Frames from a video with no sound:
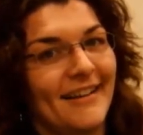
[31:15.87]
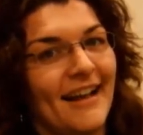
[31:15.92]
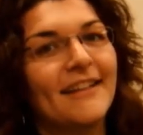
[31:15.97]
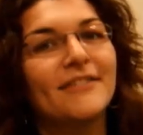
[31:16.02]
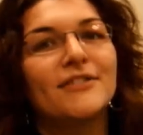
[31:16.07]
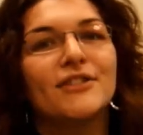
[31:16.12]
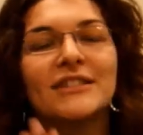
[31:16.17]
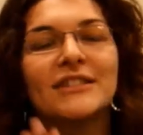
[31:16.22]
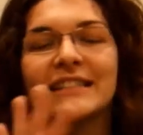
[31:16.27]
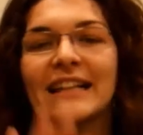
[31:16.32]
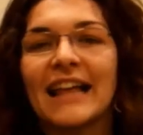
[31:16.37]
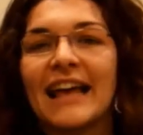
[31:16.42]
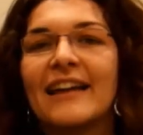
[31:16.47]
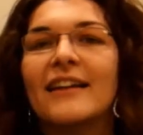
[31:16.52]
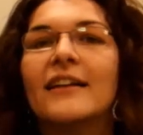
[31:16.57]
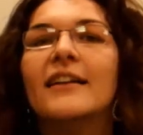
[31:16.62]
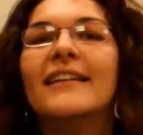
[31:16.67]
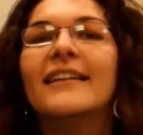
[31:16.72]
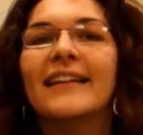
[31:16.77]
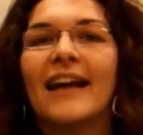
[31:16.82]
I'll
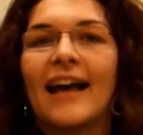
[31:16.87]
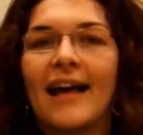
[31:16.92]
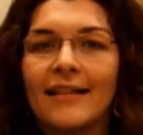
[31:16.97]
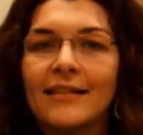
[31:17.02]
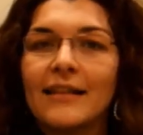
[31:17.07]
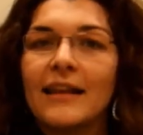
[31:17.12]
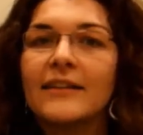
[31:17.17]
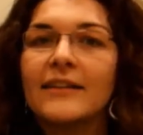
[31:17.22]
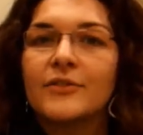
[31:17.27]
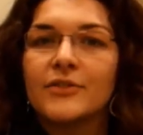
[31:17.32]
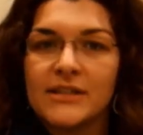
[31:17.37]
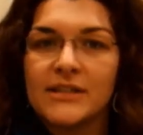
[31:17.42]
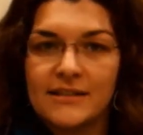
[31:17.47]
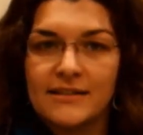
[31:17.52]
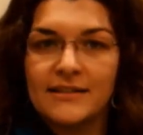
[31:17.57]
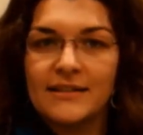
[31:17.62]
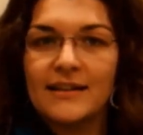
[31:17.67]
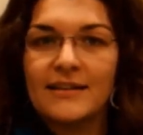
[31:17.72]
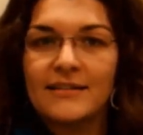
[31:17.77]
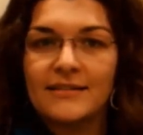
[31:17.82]
let
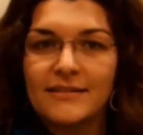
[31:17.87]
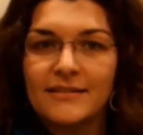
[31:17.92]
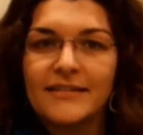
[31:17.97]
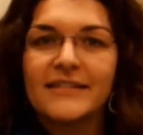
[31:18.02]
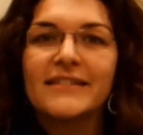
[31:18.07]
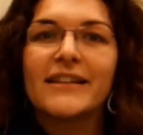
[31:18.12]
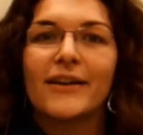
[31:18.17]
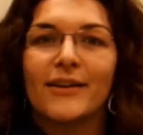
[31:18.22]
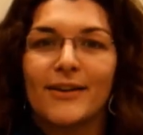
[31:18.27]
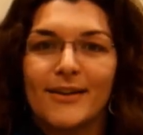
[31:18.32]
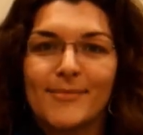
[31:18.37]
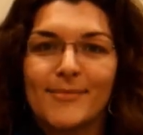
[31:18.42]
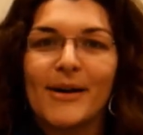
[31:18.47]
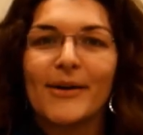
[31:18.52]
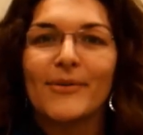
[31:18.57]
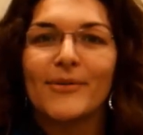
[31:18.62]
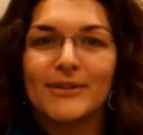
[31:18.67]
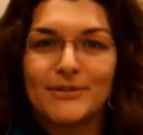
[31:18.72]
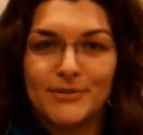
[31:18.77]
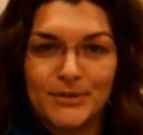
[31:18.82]
Tristan tell you
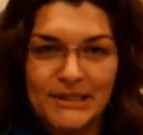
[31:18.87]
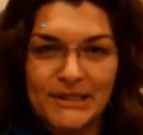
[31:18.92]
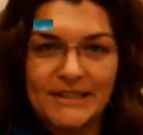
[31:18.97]
about what